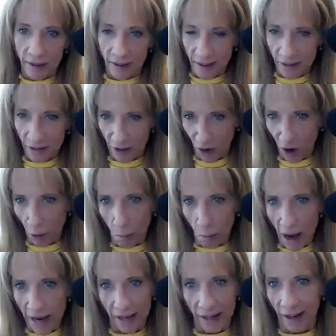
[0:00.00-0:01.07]
They're called
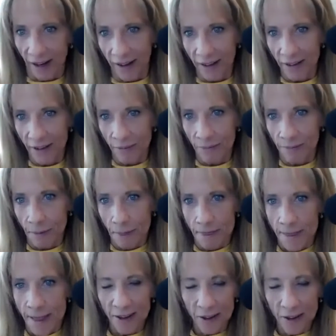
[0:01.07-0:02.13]
myokines.
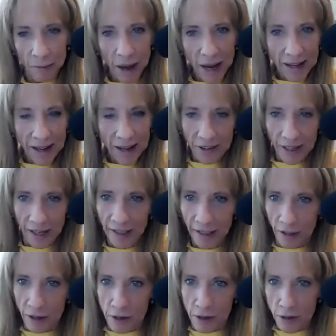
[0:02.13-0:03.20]
And myokines are kind
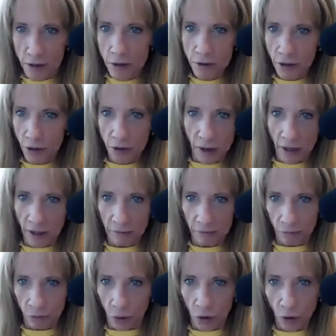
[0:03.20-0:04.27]
of new to our
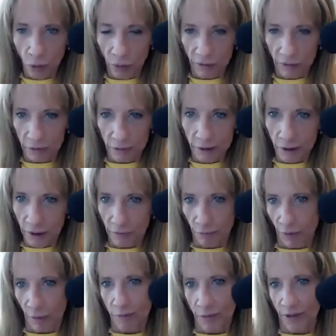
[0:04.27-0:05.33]
world. We've only
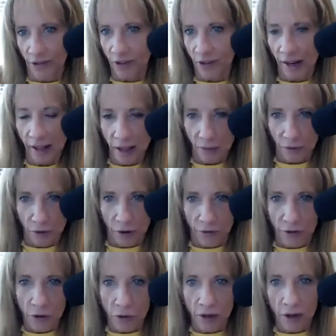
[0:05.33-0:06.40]
been studying them for a
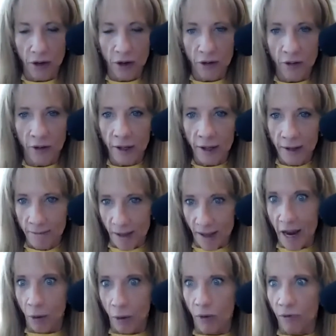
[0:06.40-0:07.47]
few years, and
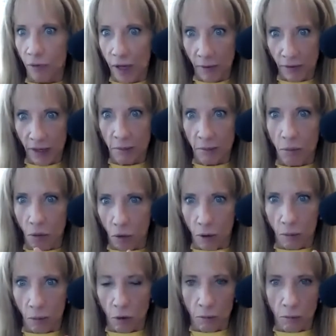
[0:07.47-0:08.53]
now we keep finding more
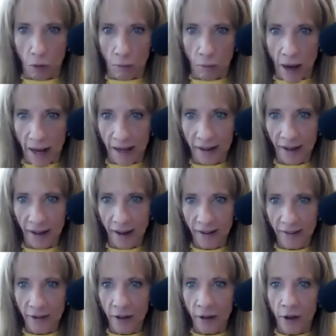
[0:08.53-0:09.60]
and more and more
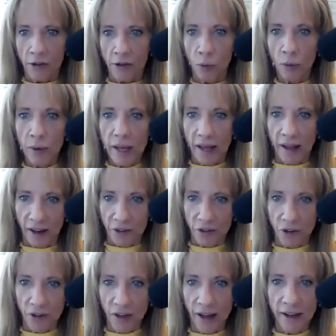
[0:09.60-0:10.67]
myokines. So when we
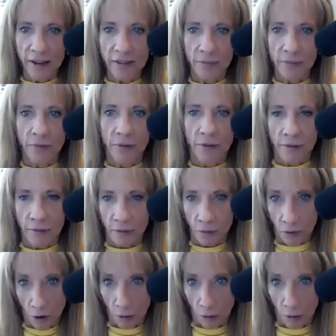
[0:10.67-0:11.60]
exercise, our